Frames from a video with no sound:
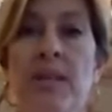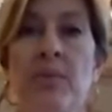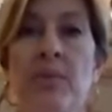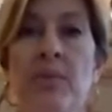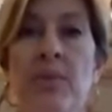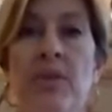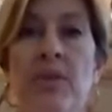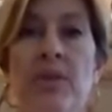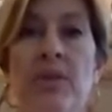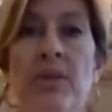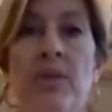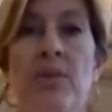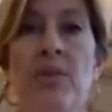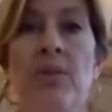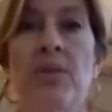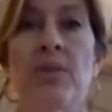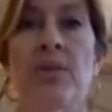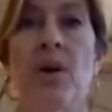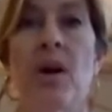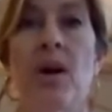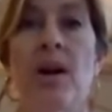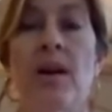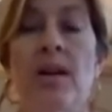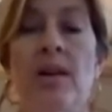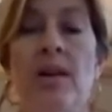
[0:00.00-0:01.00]
with you and
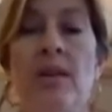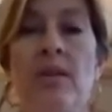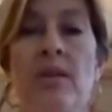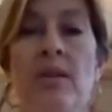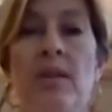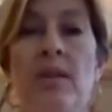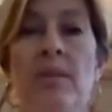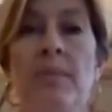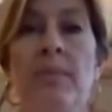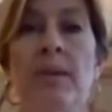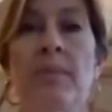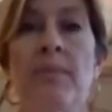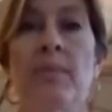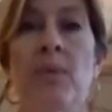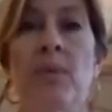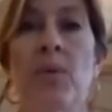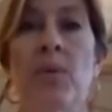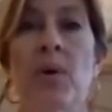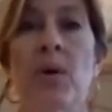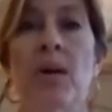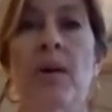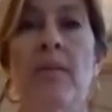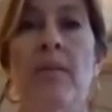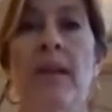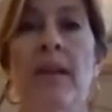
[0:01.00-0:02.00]
talk a little bit
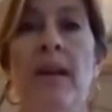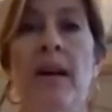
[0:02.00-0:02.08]
more